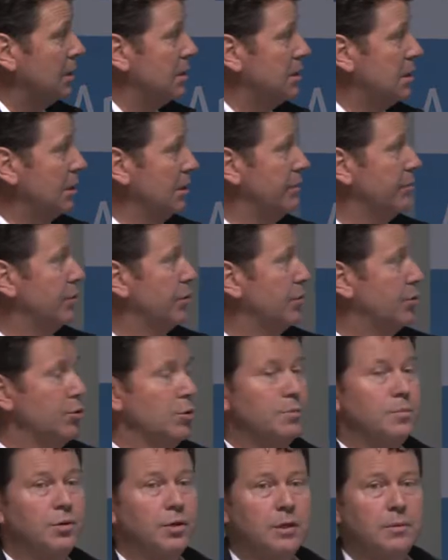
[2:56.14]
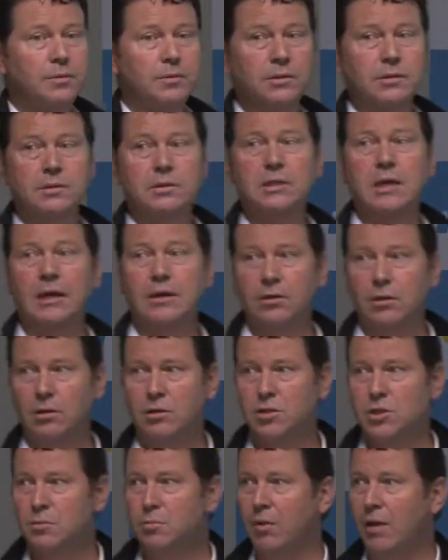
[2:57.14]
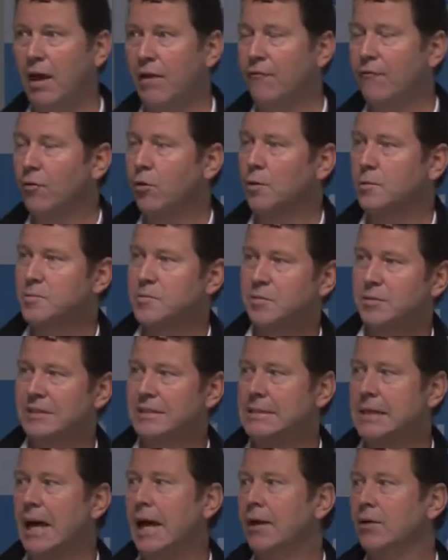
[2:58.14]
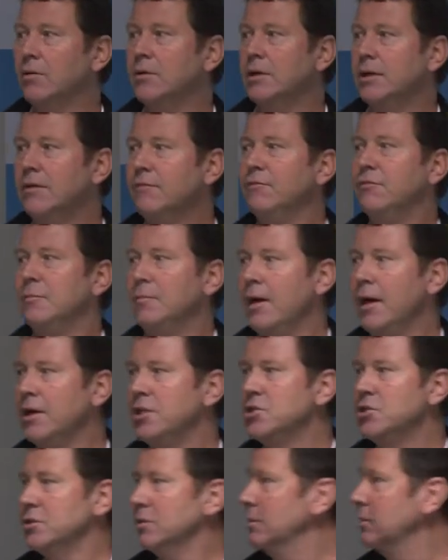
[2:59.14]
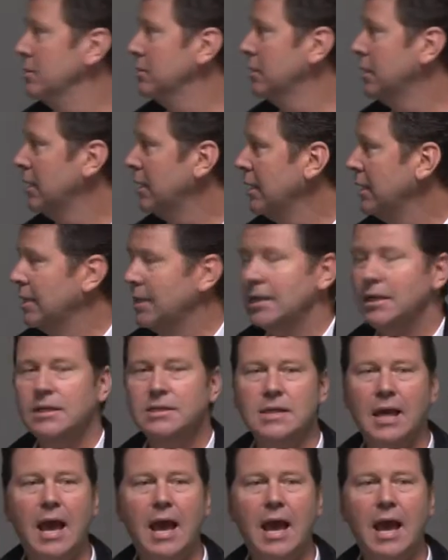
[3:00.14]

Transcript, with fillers: delivered through people and technology platforms. But data and information is